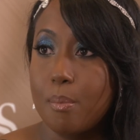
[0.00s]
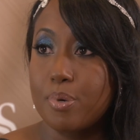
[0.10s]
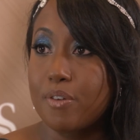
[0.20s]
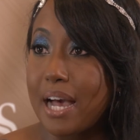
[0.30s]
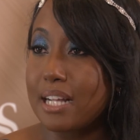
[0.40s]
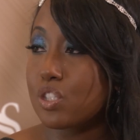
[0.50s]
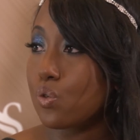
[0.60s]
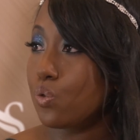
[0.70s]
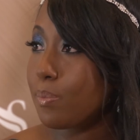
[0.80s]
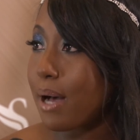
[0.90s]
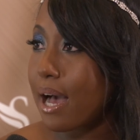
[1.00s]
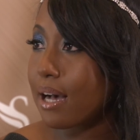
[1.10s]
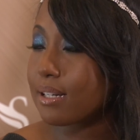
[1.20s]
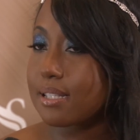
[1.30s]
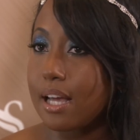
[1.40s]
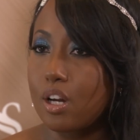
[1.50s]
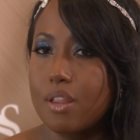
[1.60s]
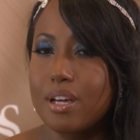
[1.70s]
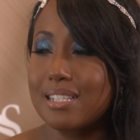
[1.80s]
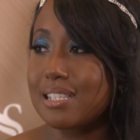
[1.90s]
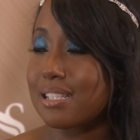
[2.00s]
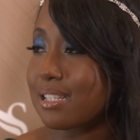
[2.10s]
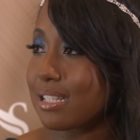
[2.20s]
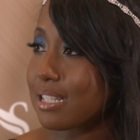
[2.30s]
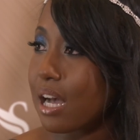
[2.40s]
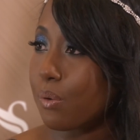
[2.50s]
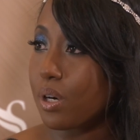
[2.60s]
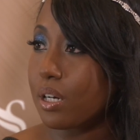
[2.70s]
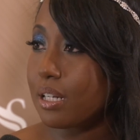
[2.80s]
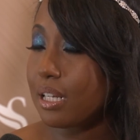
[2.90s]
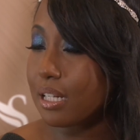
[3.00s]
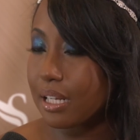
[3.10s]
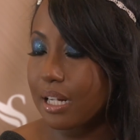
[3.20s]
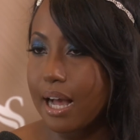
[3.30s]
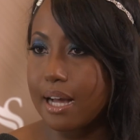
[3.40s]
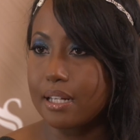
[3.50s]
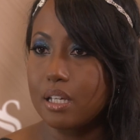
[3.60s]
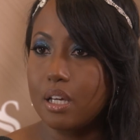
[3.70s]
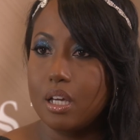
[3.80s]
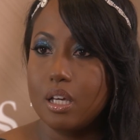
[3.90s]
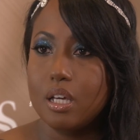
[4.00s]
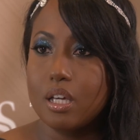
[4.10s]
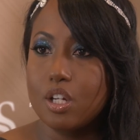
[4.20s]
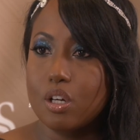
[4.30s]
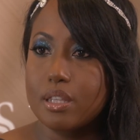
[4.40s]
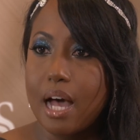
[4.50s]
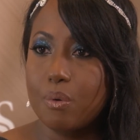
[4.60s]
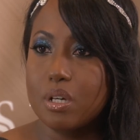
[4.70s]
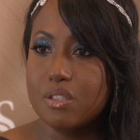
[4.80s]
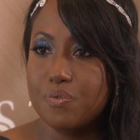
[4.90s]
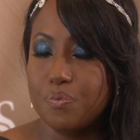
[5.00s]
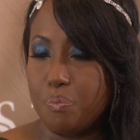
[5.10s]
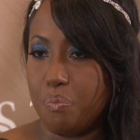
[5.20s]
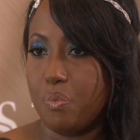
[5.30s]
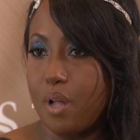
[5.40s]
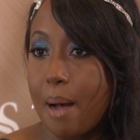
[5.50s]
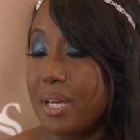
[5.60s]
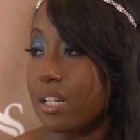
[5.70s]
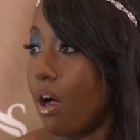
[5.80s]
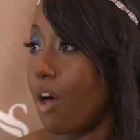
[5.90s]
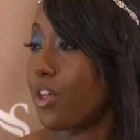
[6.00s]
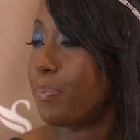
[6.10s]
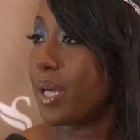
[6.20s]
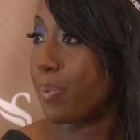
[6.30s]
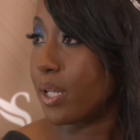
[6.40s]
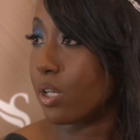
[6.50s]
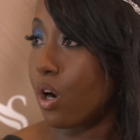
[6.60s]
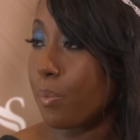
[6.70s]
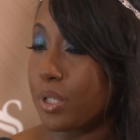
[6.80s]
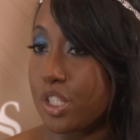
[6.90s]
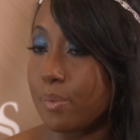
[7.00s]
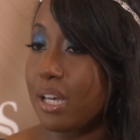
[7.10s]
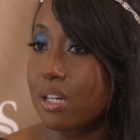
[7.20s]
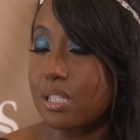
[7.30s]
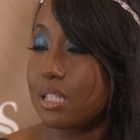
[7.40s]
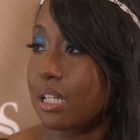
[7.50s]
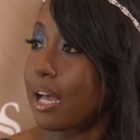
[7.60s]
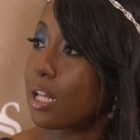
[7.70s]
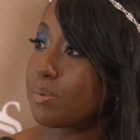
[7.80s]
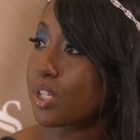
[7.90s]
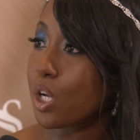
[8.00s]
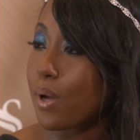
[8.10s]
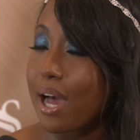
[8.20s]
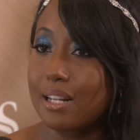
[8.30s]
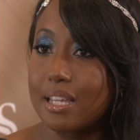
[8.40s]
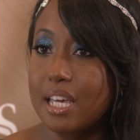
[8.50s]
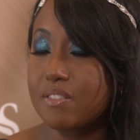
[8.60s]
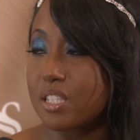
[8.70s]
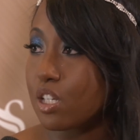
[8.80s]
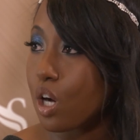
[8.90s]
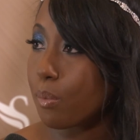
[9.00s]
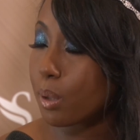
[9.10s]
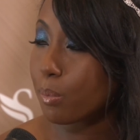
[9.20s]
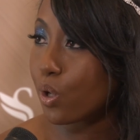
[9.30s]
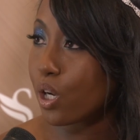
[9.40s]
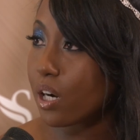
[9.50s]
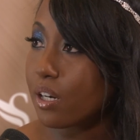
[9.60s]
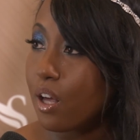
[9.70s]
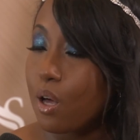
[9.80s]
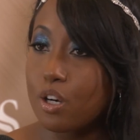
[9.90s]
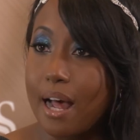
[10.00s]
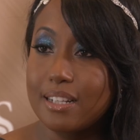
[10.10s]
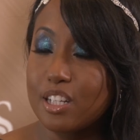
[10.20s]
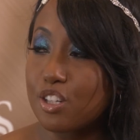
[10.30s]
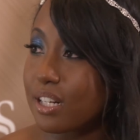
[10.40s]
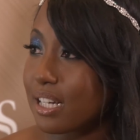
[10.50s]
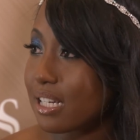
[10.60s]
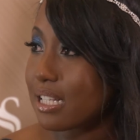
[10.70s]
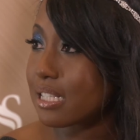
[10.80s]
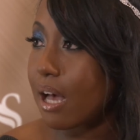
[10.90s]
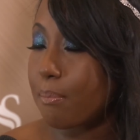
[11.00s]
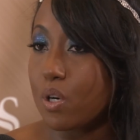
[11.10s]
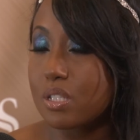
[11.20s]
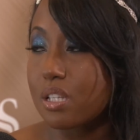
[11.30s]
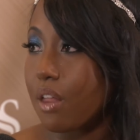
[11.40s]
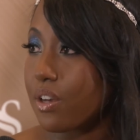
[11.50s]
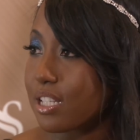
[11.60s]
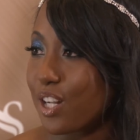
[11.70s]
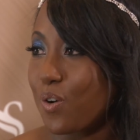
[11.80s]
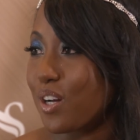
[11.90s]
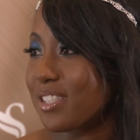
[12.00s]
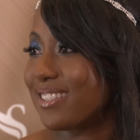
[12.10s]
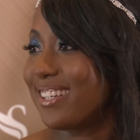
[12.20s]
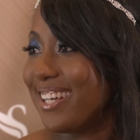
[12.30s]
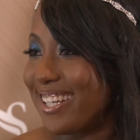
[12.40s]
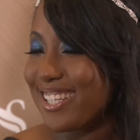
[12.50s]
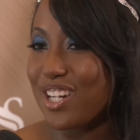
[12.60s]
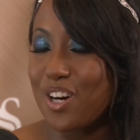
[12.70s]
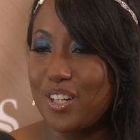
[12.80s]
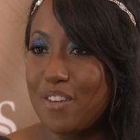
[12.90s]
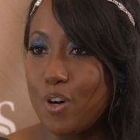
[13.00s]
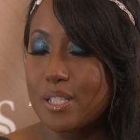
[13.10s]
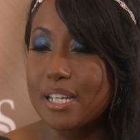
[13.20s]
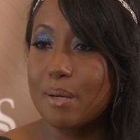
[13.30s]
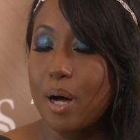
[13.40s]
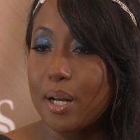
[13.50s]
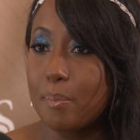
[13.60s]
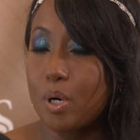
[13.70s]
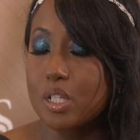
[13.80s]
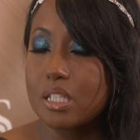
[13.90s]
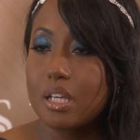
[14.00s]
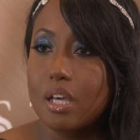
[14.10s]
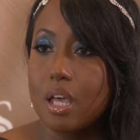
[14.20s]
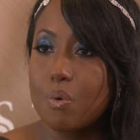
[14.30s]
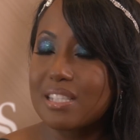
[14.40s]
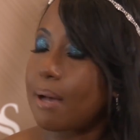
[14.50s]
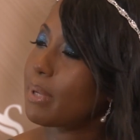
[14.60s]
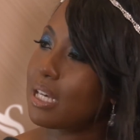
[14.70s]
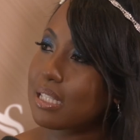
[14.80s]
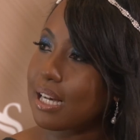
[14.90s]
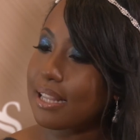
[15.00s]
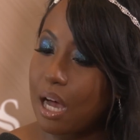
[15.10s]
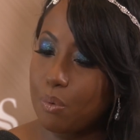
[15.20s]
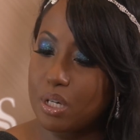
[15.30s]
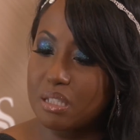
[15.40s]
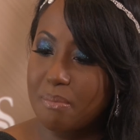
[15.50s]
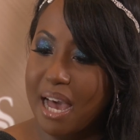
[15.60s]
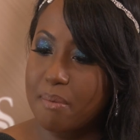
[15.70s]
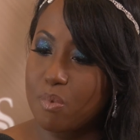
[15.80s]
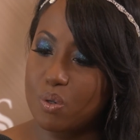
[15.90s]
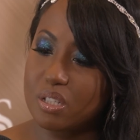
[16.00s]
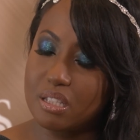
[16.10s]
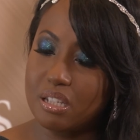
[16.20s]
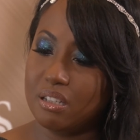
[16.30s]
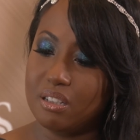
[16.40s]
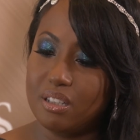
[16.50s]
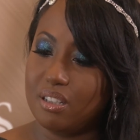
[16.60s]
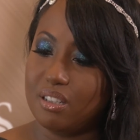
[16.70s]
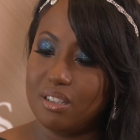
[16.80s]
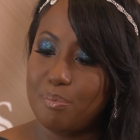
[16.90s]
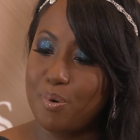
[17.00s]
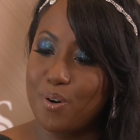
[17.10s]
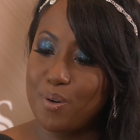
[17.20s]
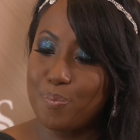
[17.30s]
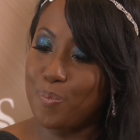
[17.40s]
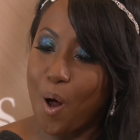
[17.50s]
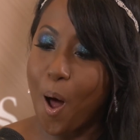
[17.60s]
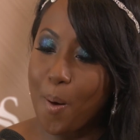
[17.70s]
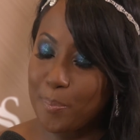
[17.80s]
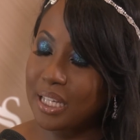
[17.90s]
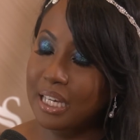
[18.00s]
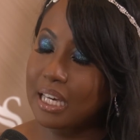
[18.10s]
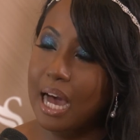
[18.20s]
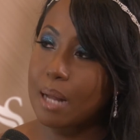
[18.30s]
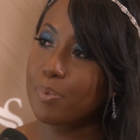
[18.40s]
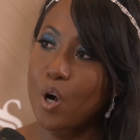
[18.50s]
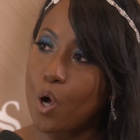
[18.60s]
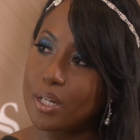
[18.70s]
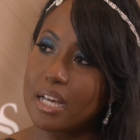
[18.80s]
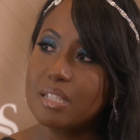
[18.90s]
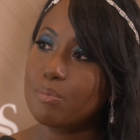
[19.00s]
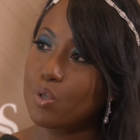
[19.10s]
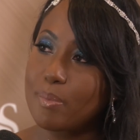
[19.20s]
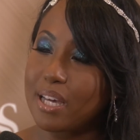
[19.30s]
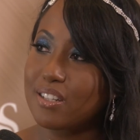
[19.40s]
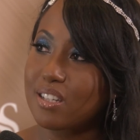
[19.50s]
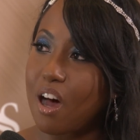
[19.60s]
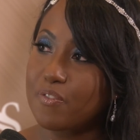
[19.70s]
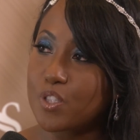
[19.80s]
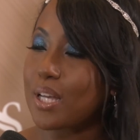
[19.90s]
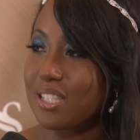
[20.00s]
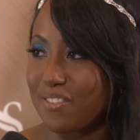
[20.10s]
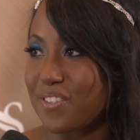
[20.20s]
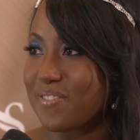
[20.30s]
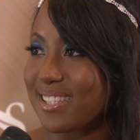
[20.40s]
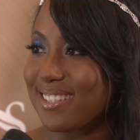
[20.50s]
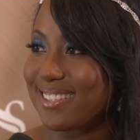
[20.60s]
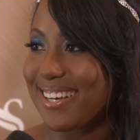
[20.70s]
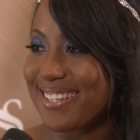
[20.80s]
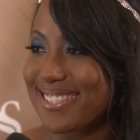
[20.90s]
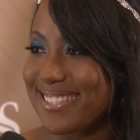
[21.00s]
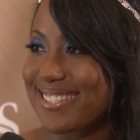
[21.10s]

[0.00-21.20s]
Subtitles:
provide school bags and other necessities that were needed, and you know, that was, I mean, other people in corporate Jamaica still helped. You know, we had KFC come on board, Candy Craze, amongst others. I don't want to, you know, leave out anybody, but it was amazing, and that was my most humbling and proudest moment of 2015, yes.